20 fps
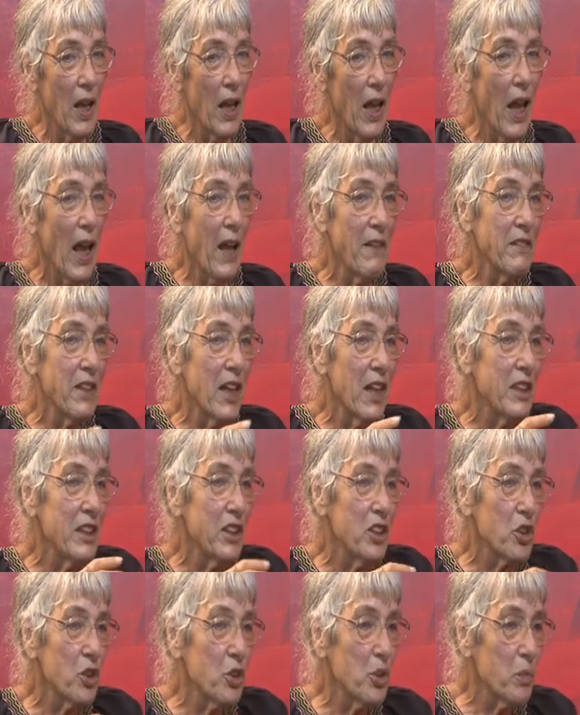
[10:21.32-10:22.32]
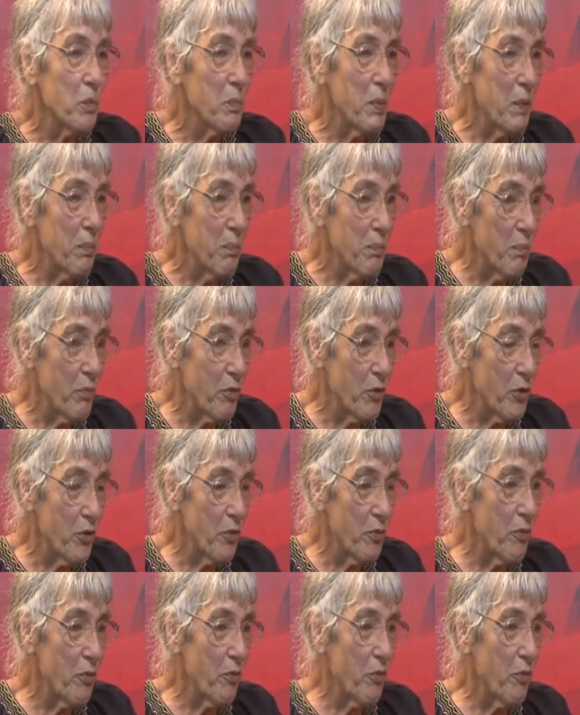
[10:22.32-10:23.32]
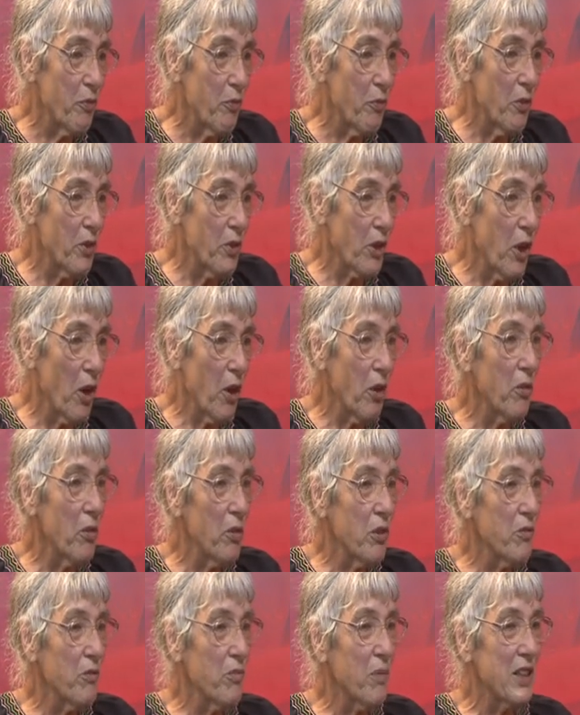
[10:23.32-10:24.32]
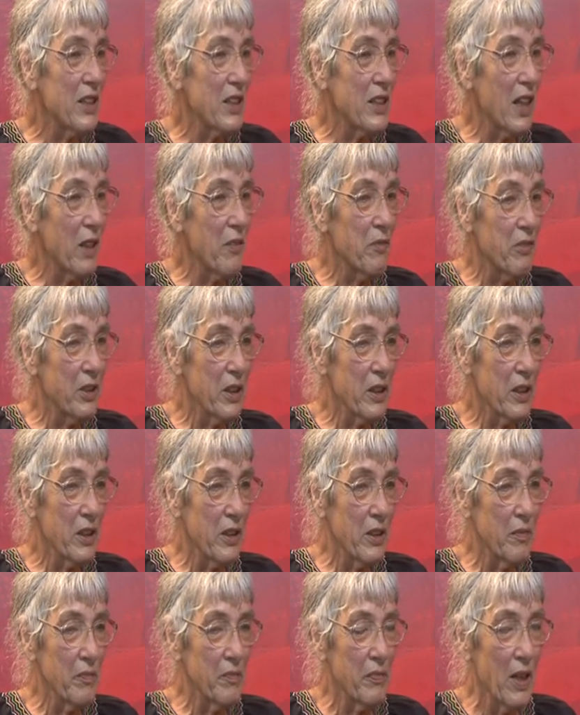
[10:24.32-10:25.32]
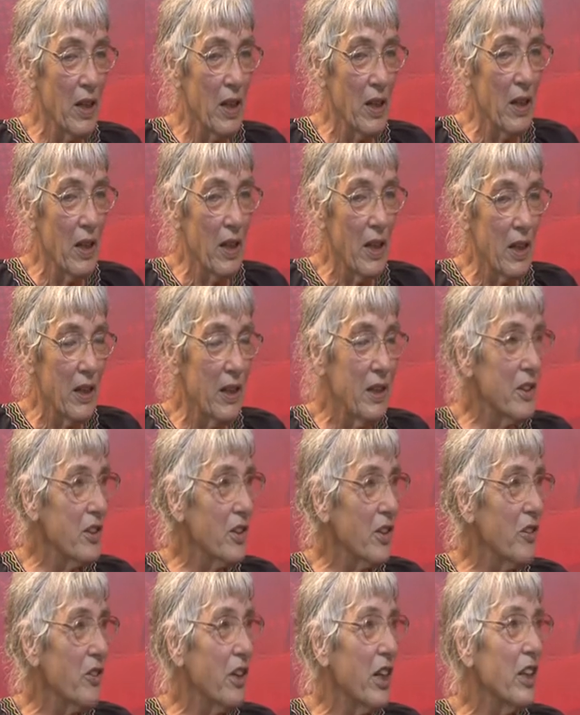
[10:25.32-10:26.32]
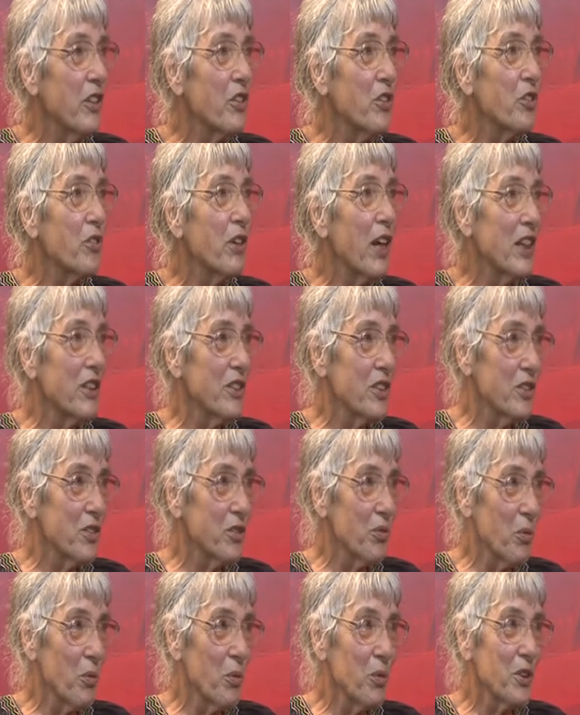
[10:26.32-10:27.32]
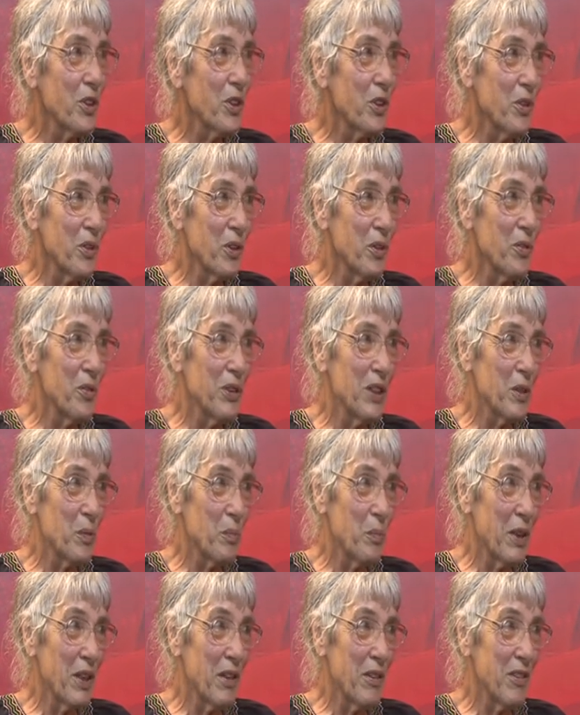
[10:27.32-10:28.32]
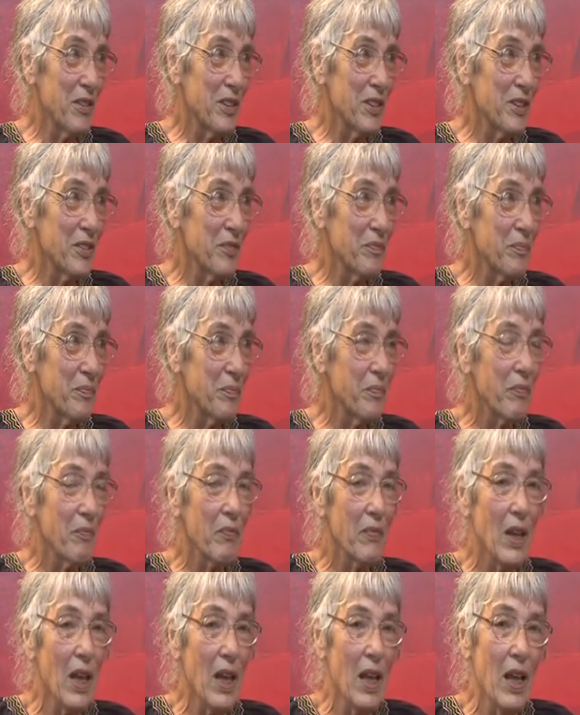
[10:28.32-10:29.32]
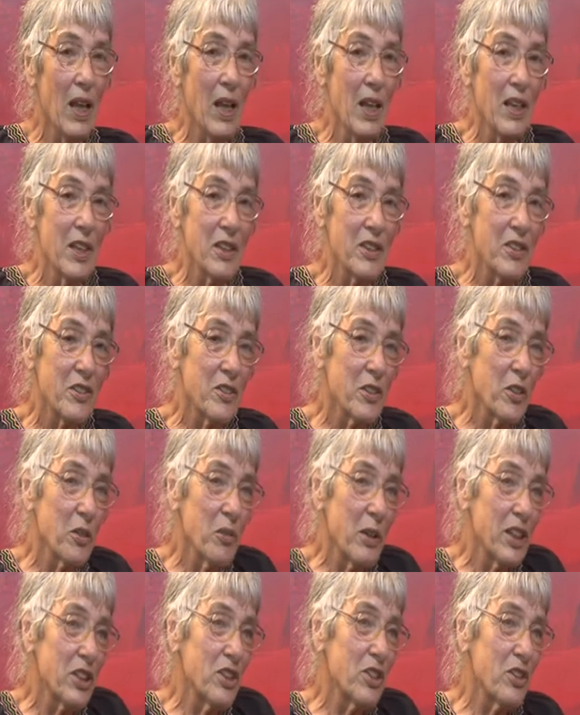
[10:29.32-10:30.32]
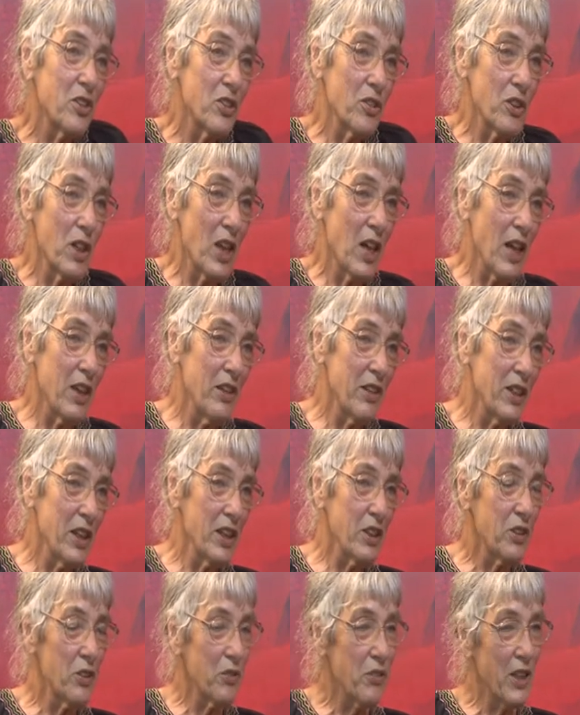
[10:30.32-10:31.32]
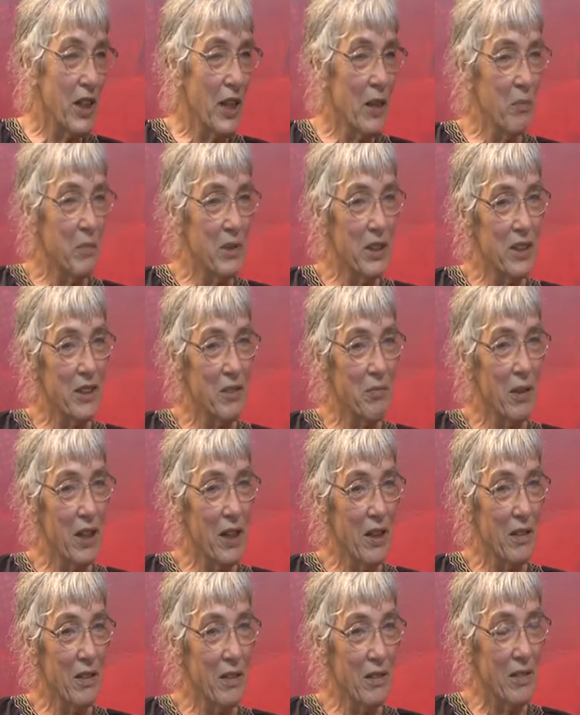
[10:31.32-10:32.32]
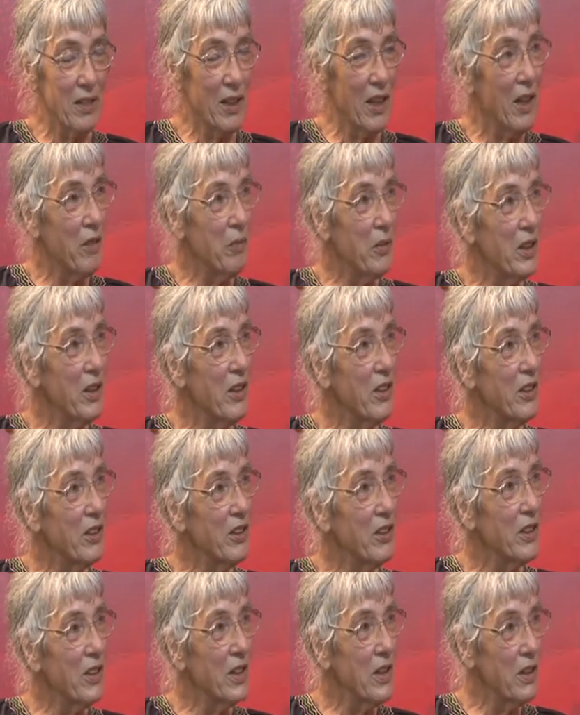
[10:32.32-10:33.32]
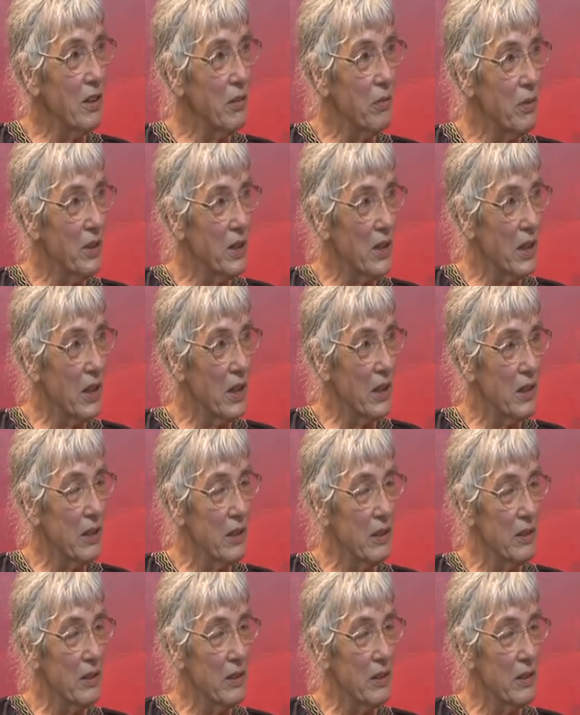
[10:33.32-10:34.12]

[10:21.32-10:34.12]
And that it should be for the whole of West Africa is a great threat to all the colonial powers. So the question I think to them is well, how are we going to deal with that?